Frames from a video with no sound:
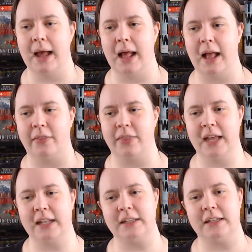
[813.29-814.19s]
And
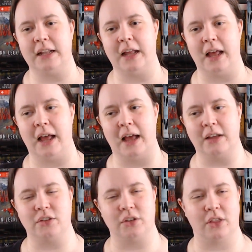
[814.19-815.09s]
then I
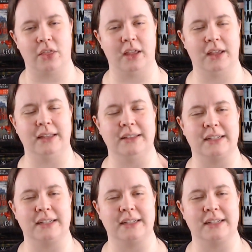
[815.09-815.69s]
started thinking that